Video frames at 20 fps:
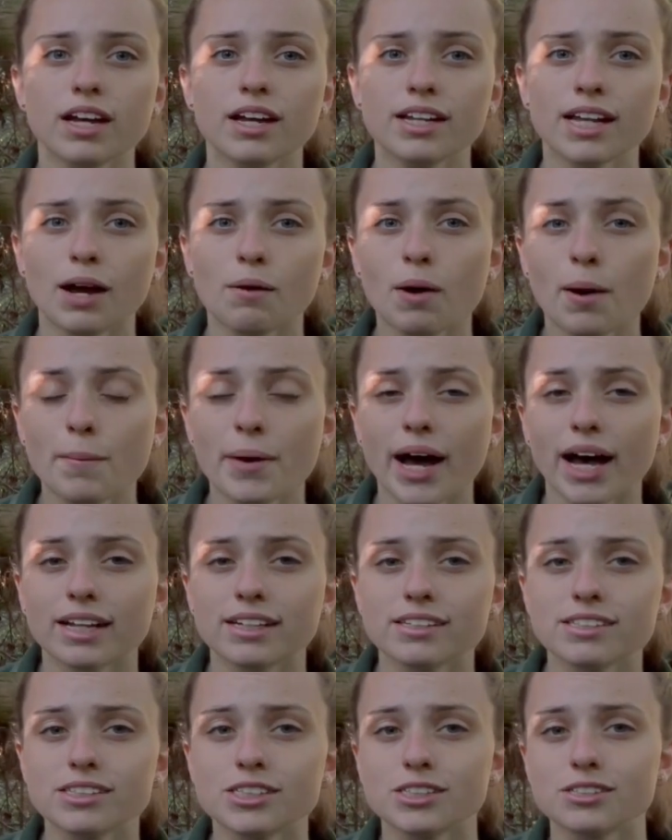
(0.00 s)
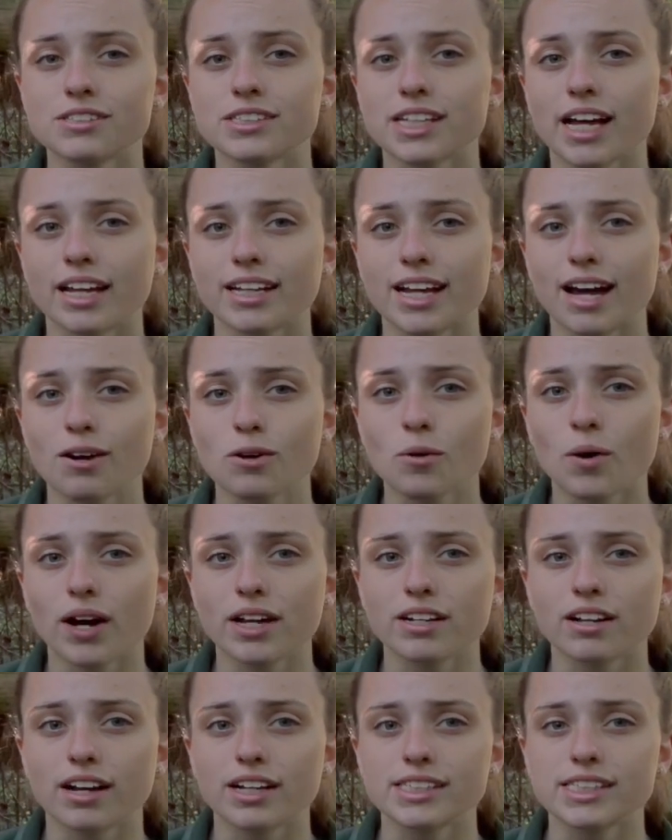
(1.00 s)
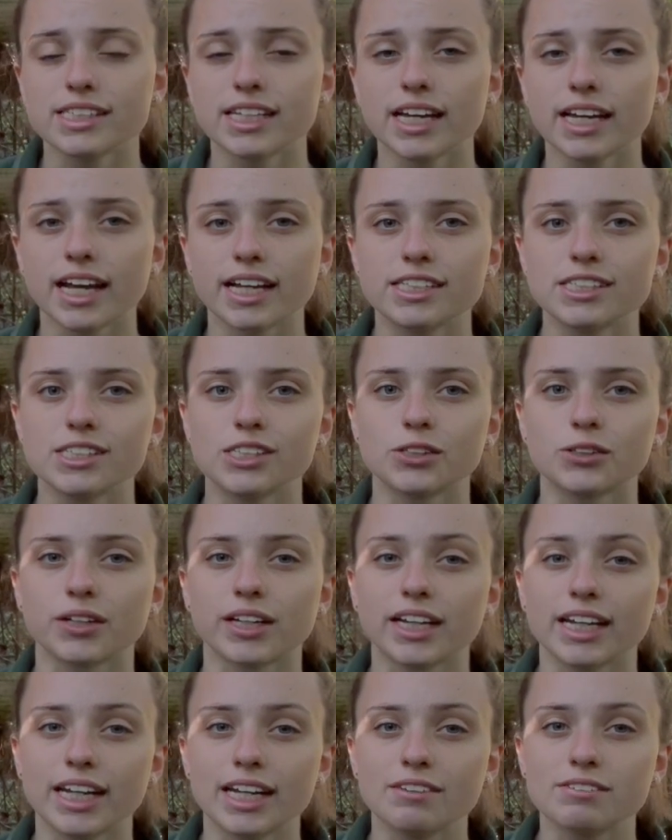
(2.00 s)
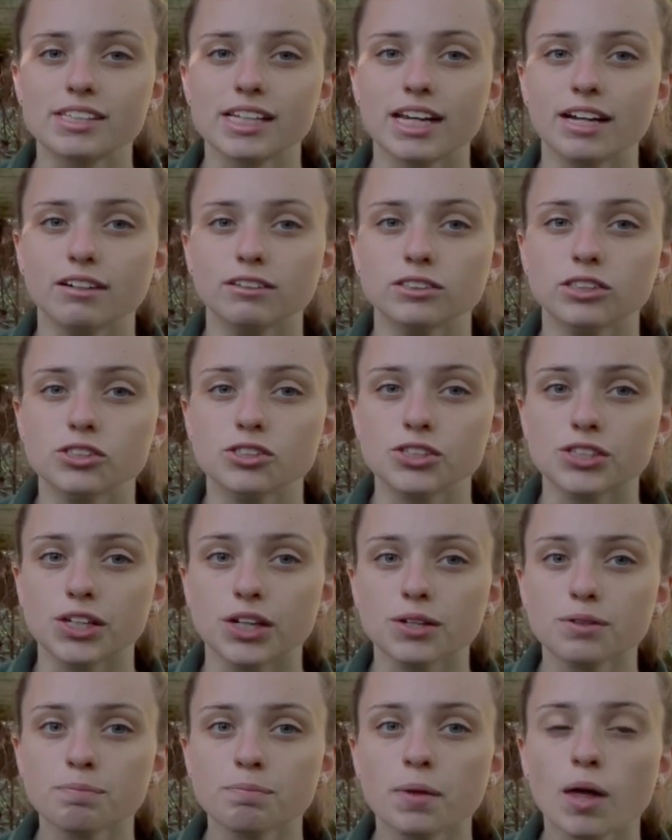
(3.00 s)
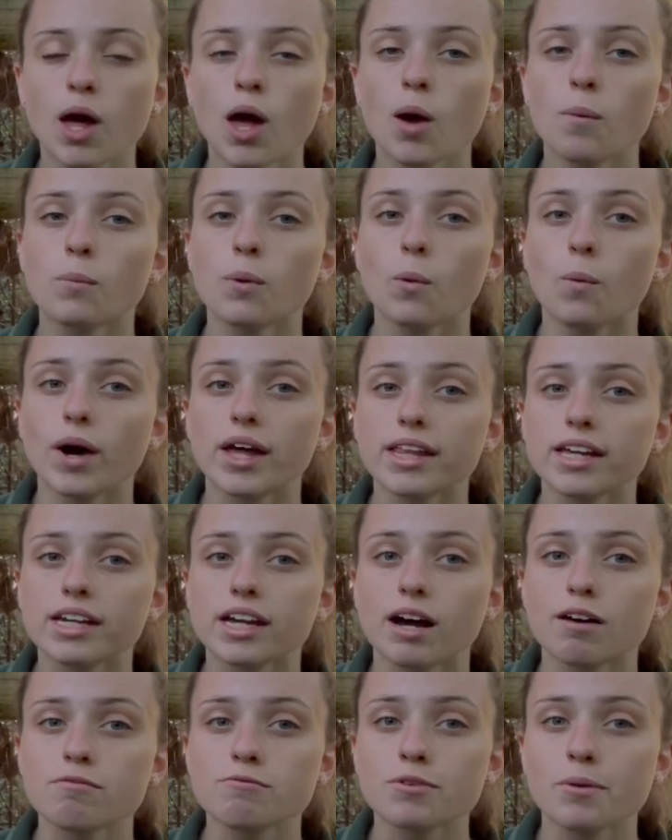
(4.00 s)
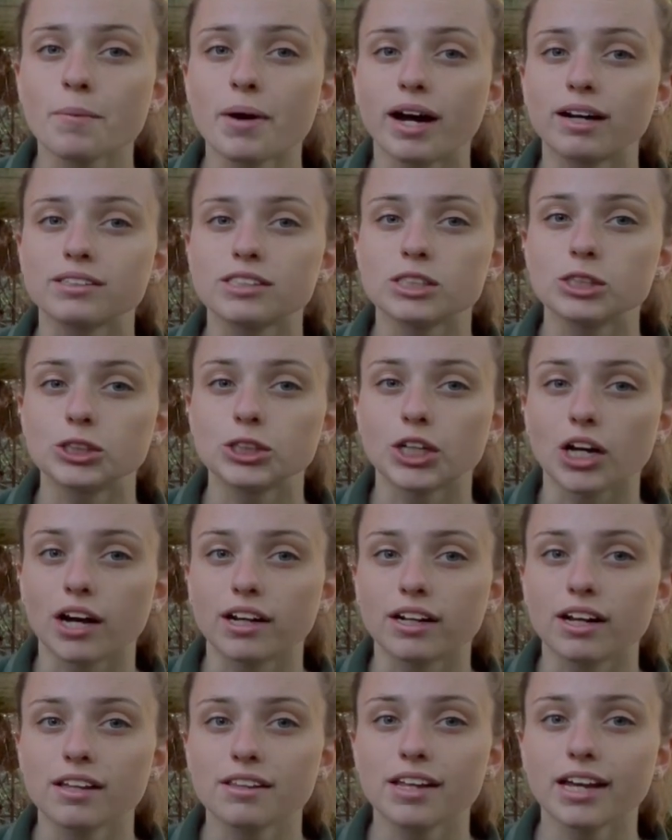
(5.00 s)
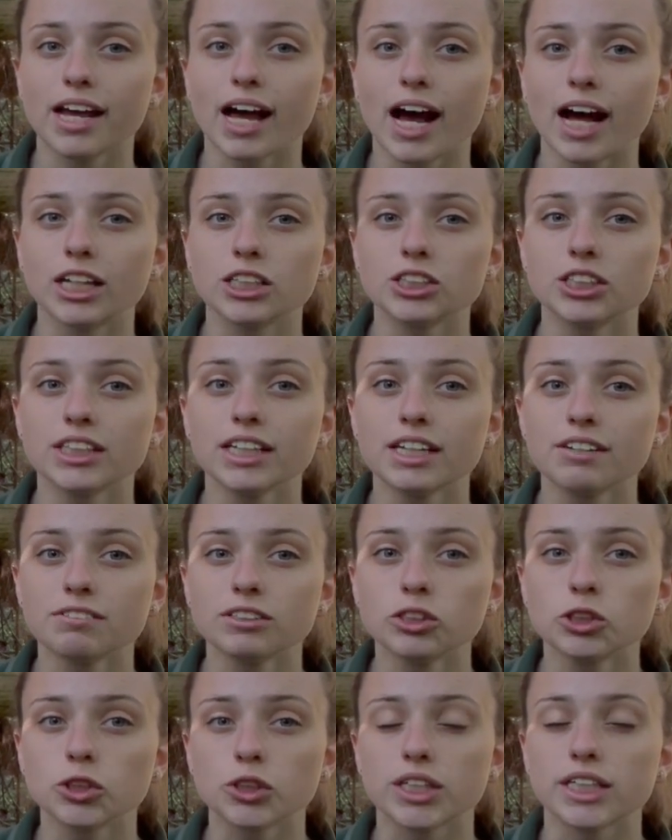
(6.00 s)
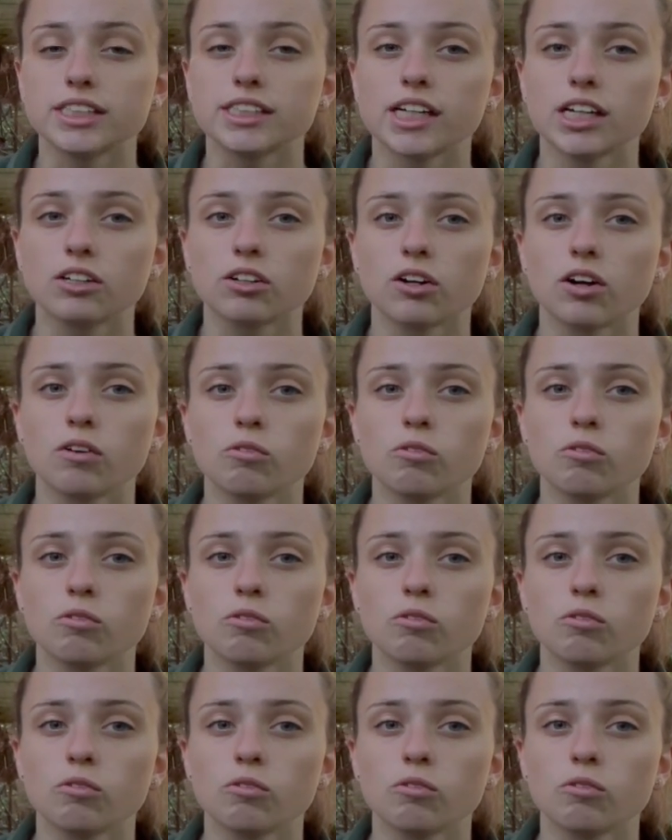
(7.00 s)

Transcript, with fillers: Now our pandas do stand out quite nicely against the green leaves here at the zoo. For where they come from out in China, they actually live in trees that grow a